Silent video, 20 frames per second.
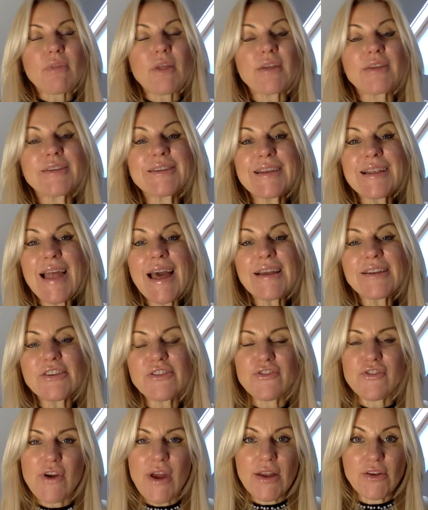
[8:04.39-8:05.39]
Select a
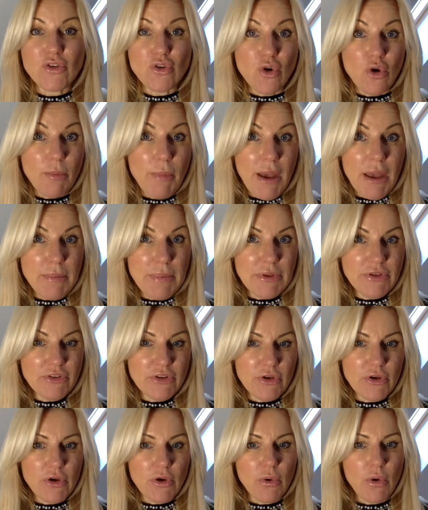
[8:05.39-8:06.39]
friend or maybe
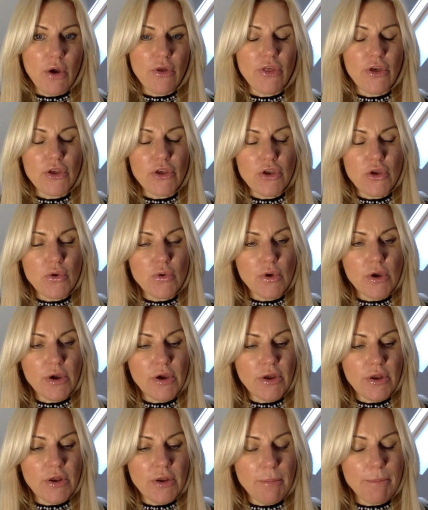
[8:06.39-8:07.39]
two that you
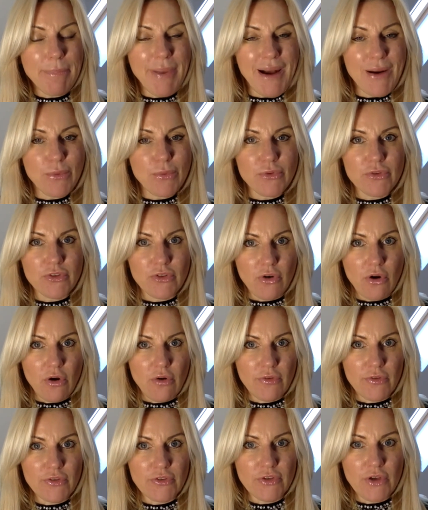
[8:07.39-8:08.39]
can bounce
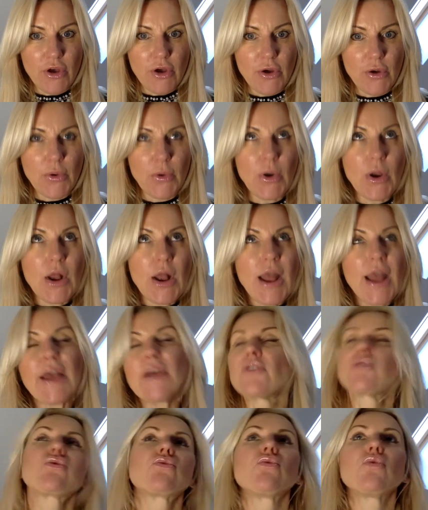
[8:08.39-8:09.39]
off. So
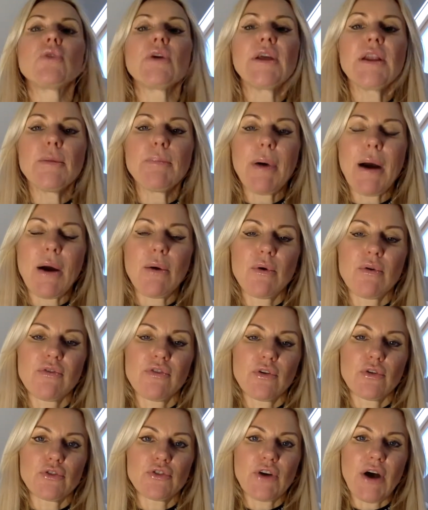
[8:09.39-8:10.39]
it's really
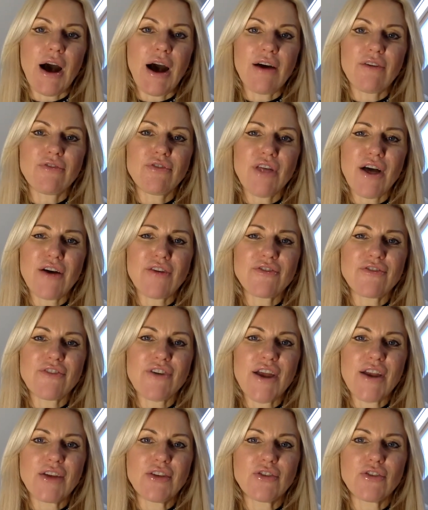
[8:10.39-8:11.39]
powerful to have that
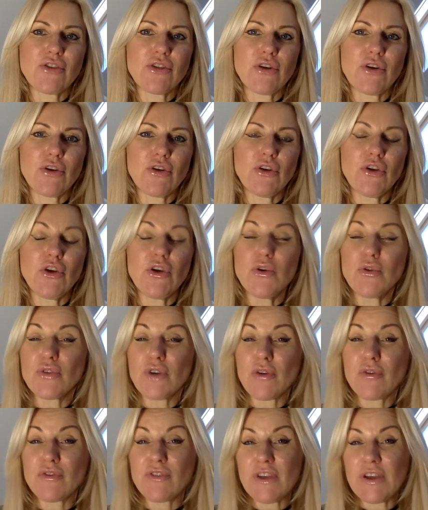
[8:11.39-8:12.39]
friend that you
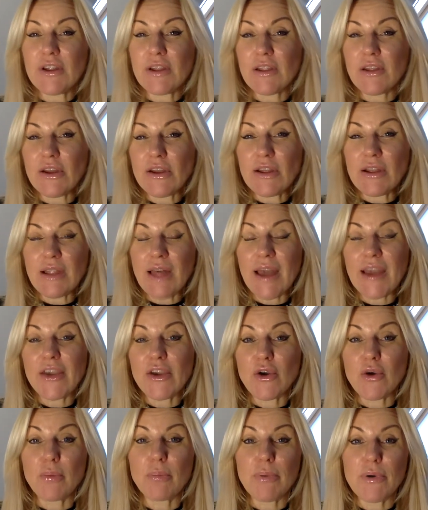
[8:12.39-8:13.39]
don't feel like
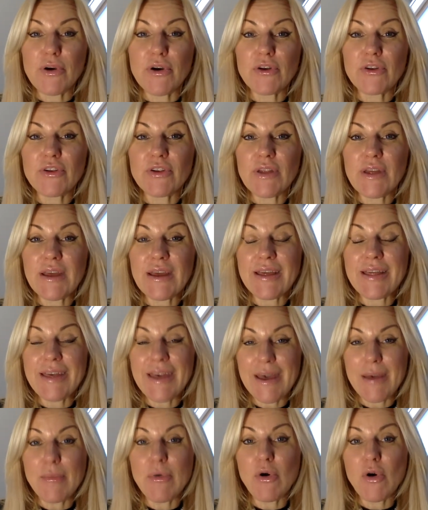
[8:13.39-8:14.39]
you're burdening
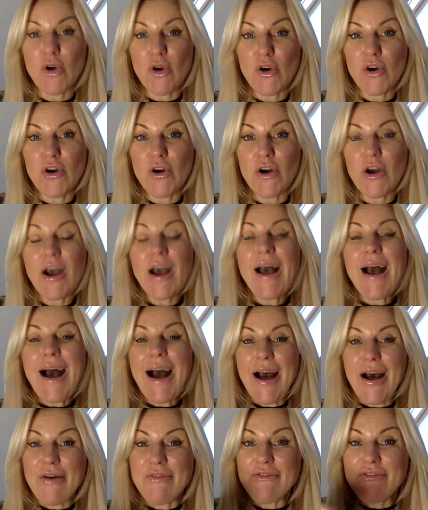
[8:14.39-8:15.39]
him or her,
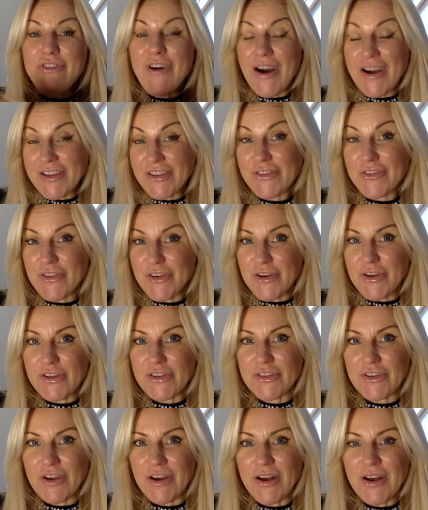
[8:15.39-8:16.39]
and vice
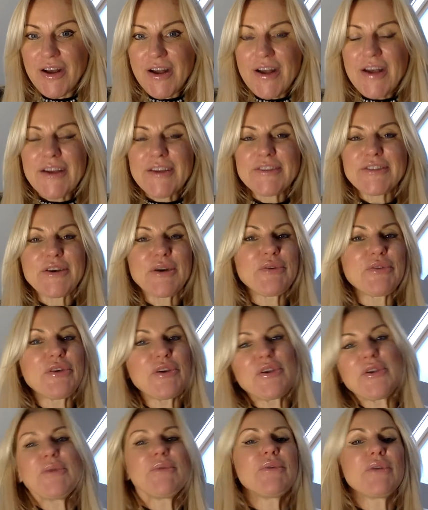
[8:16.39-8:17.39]
versa, so
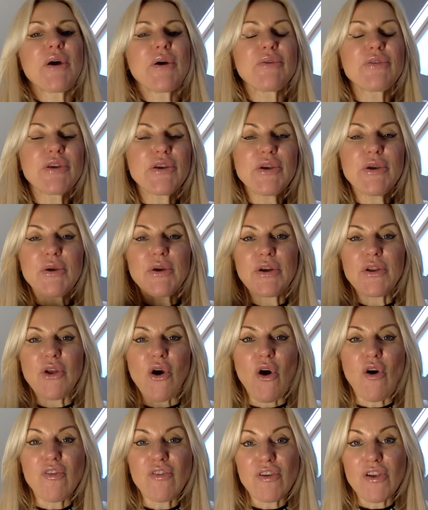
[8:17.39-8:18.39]
that you know that you can
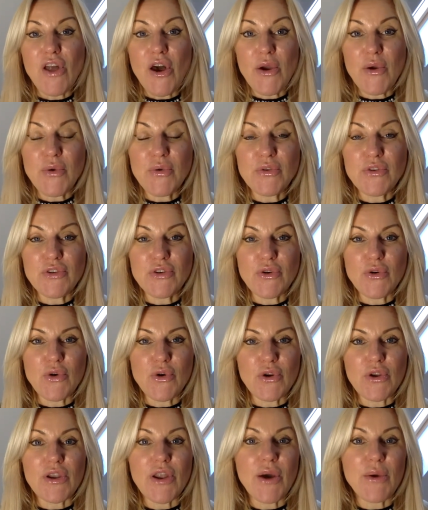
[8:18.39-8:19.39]
offload
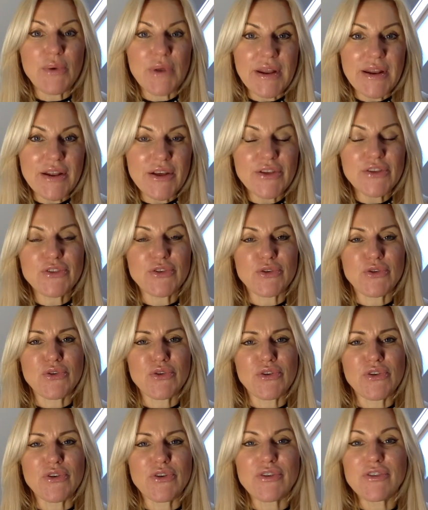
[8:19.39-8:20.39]
your loneliness
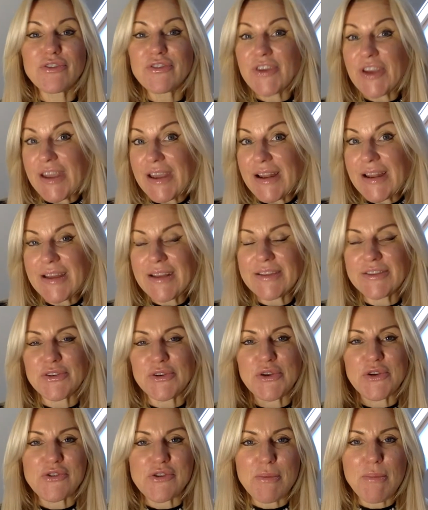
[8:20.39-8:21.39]
or your feelings or
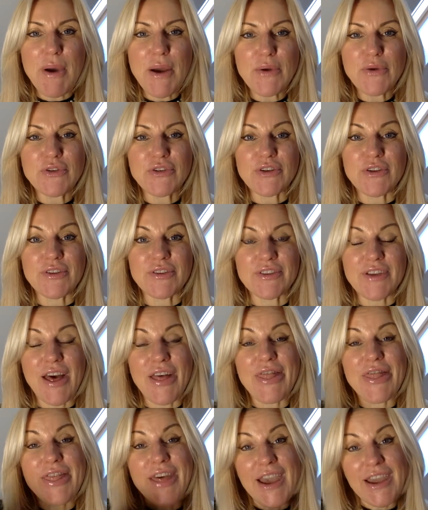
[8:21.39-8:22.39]
your emotions,
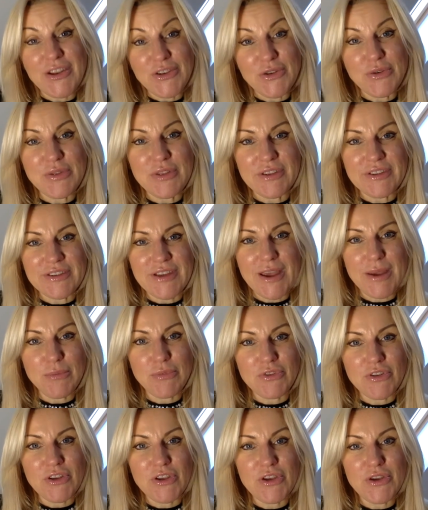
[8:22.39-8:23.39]
and they do the same
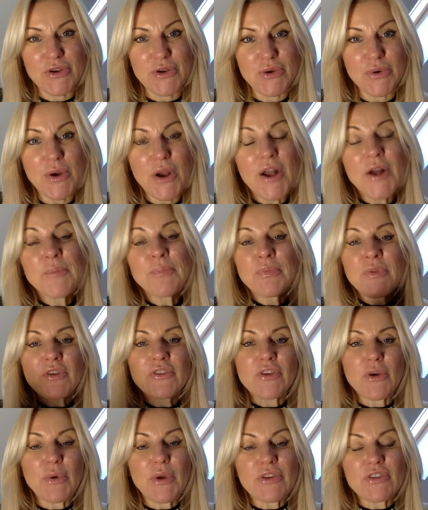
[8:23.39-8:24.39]
to you.
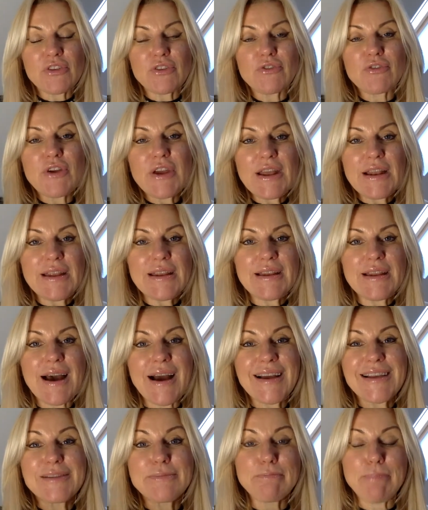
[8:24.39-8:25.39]
So it's a really
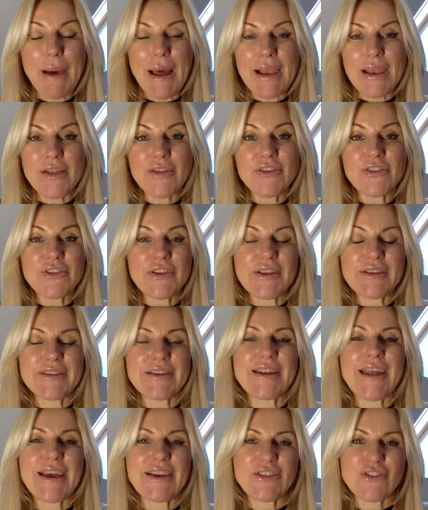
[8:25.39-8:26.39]
nice balance. It's
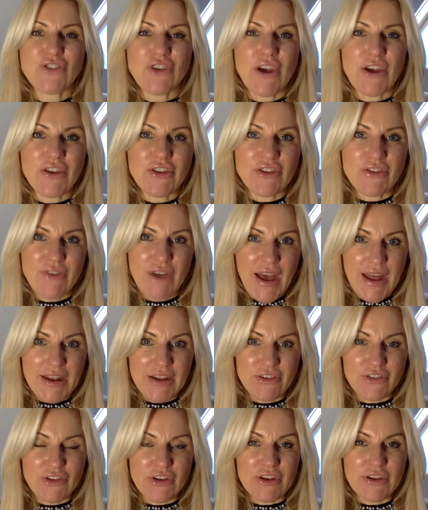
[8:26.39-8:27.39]
an exchange of
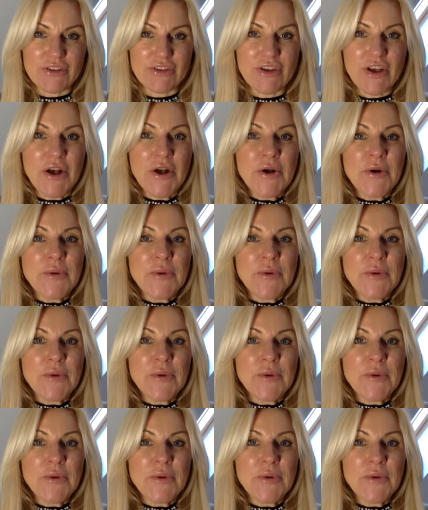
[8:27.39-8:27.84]
energies.